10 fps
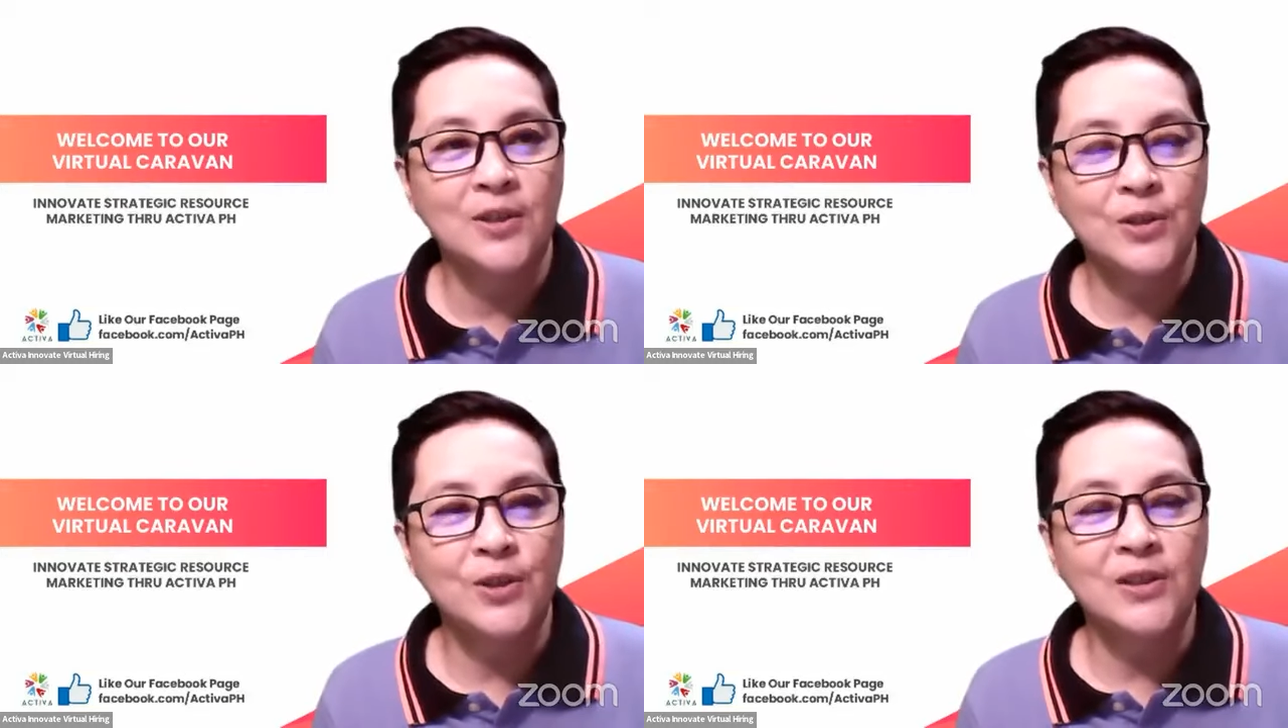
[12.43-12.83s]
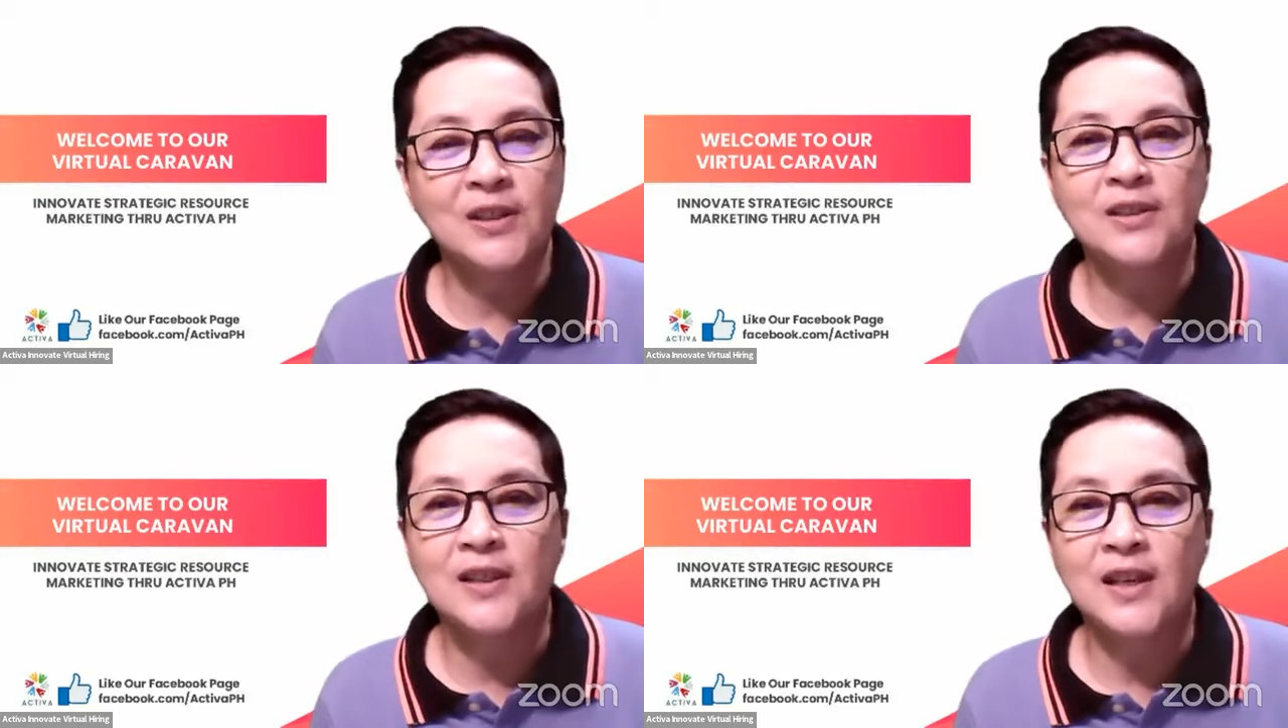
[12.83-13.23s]

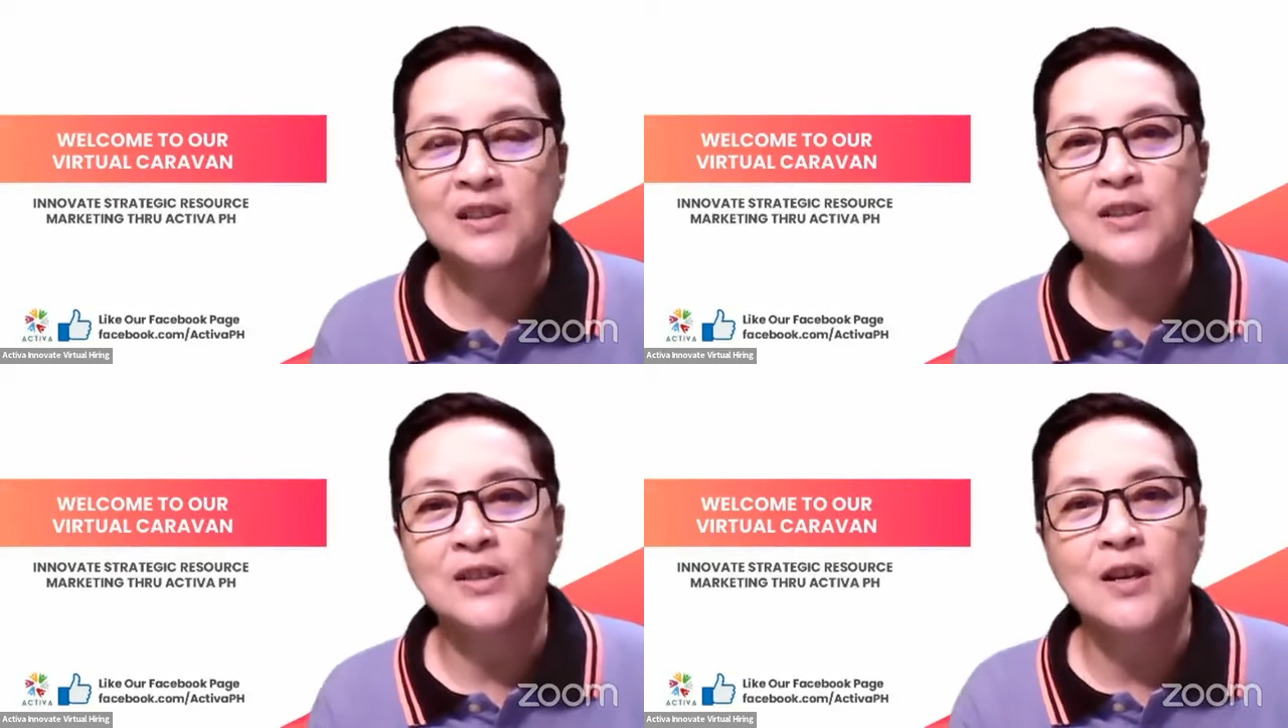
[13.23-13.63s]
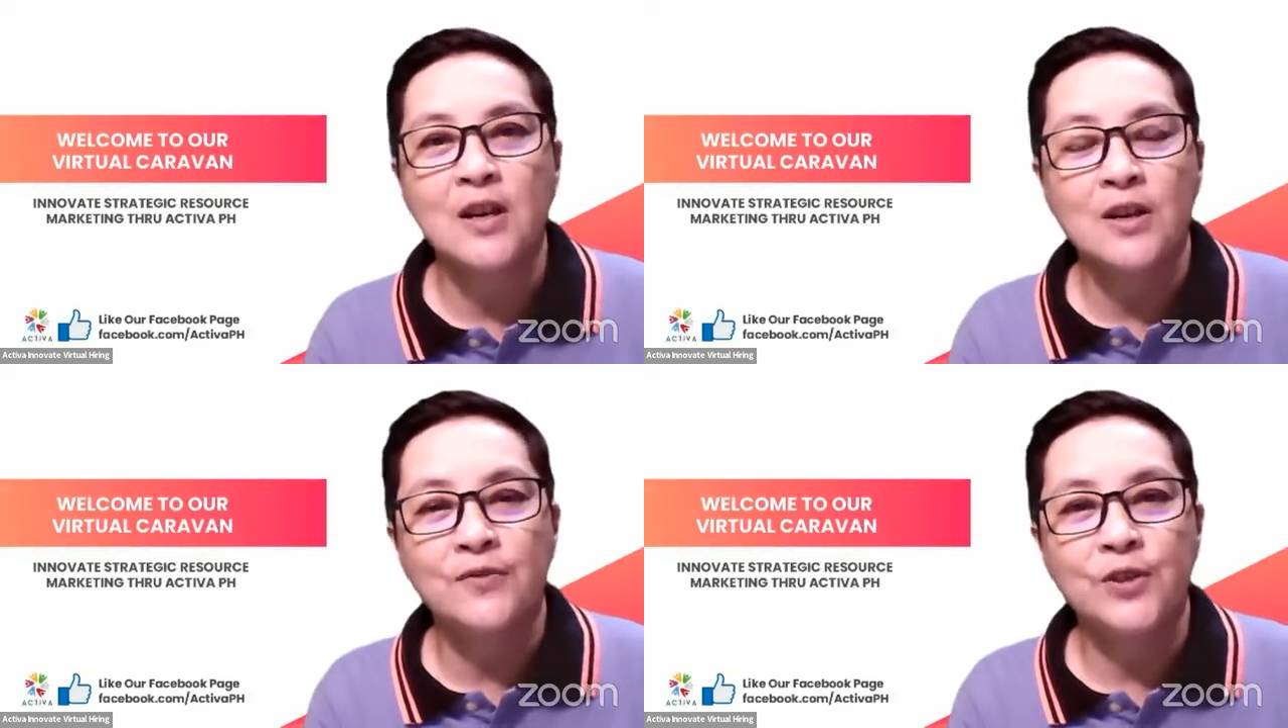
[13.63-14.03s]
currently conducting a
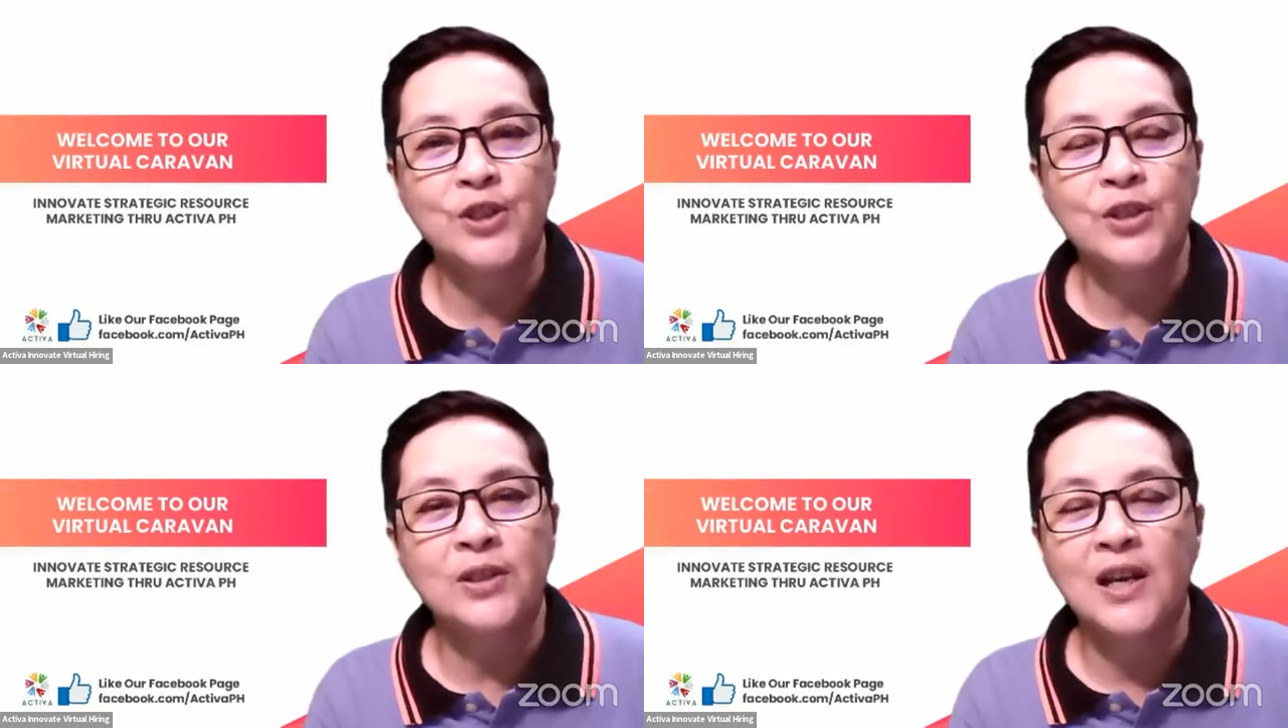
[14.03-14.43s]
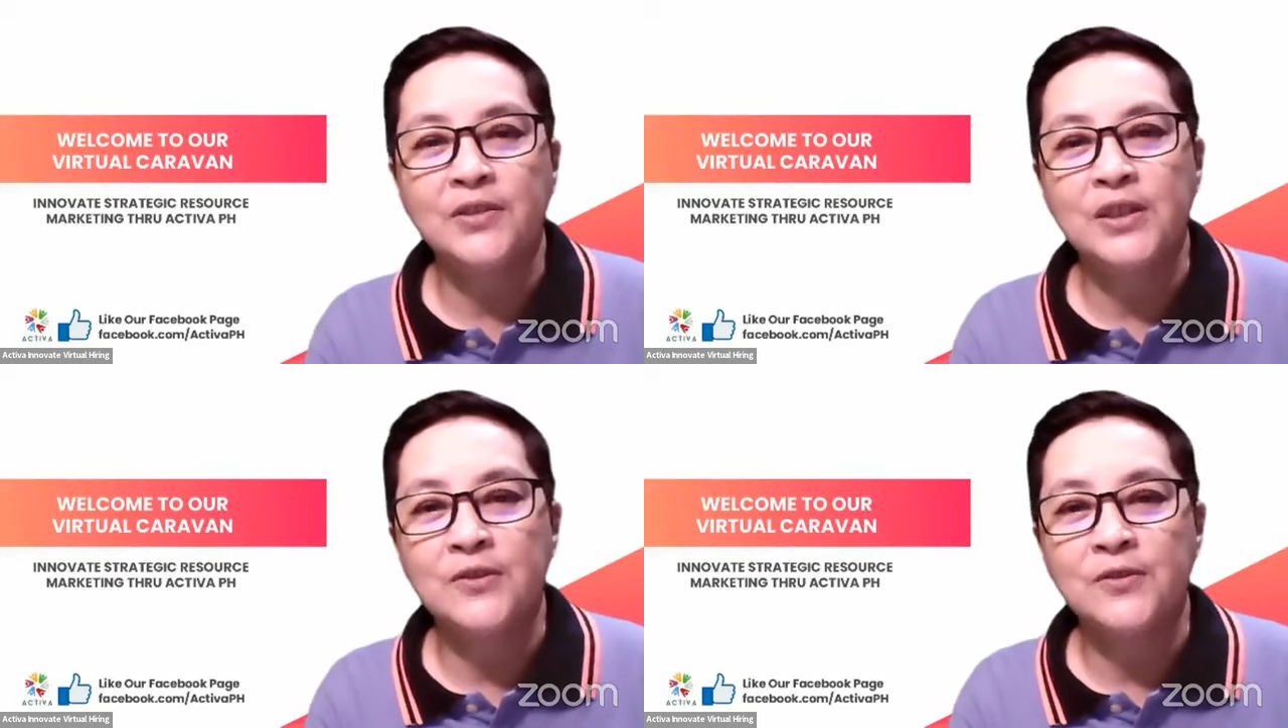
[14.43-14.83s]
virtual
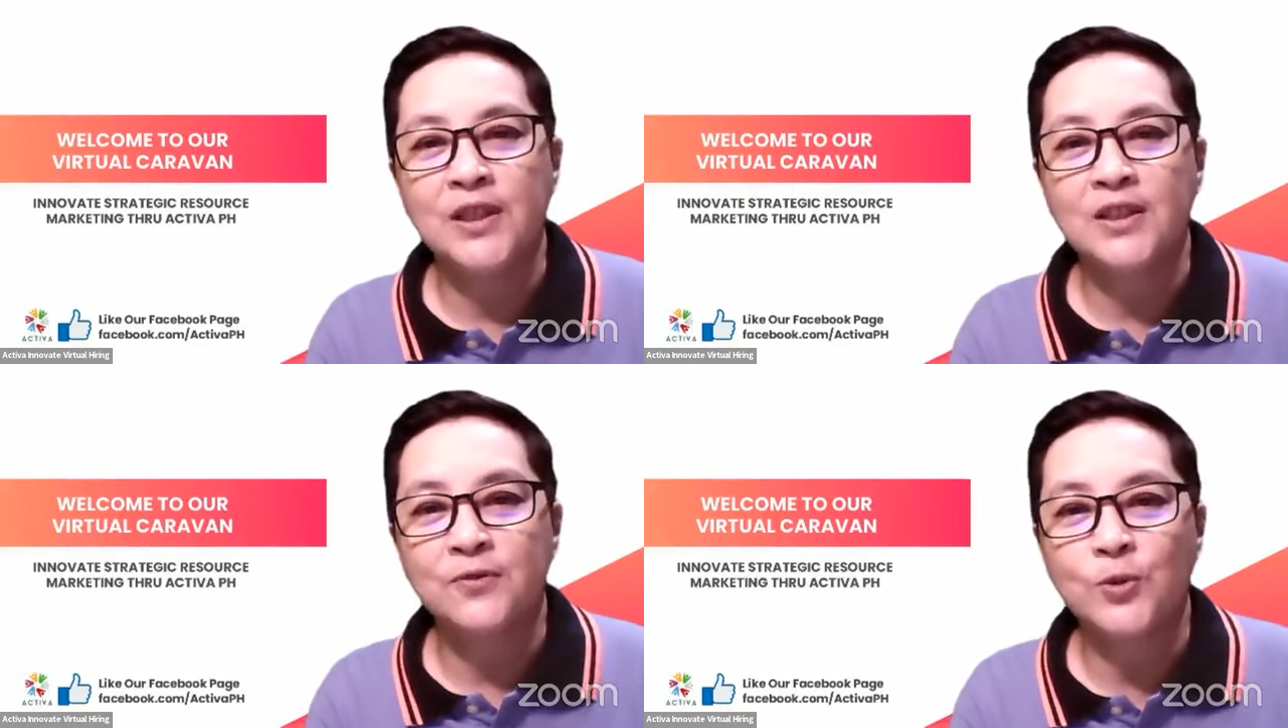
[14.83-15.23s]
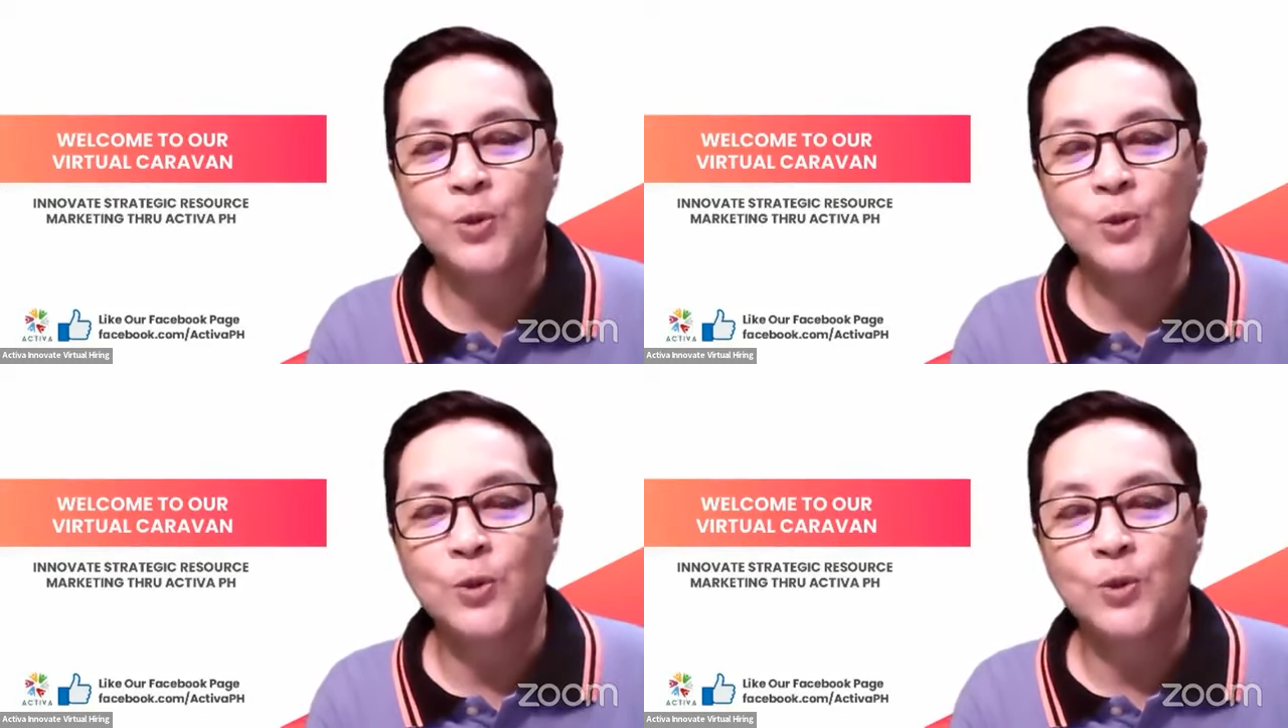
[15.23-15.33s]
hiring event